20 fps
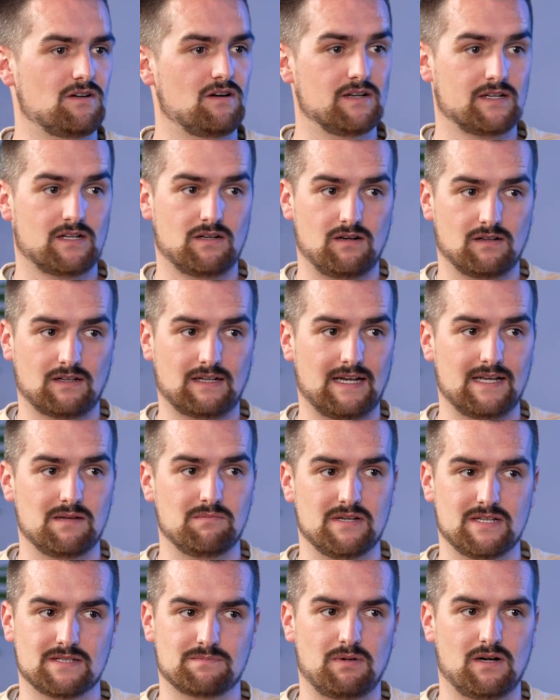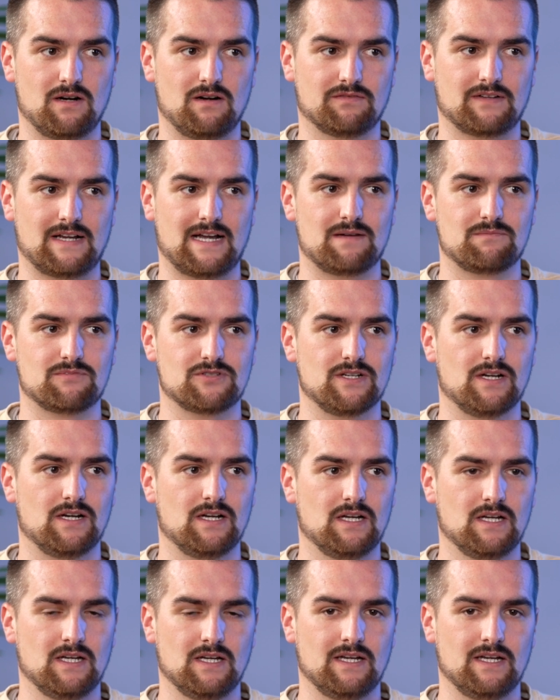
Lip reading: I can't claim it as part of capture.